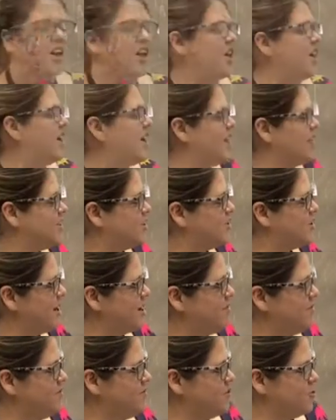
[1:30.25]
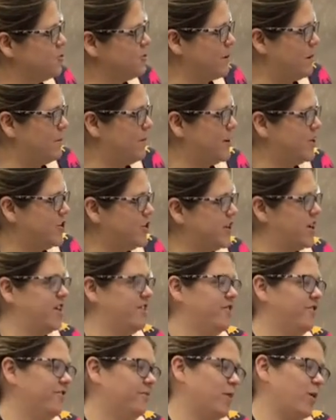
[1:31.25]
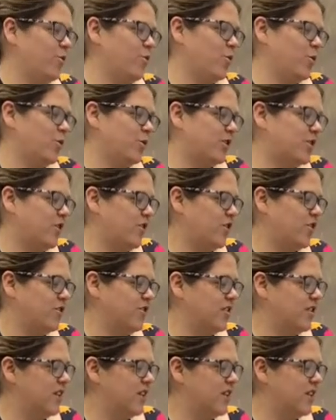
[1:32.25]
Okay, so now I've drawn my picture of my warthog,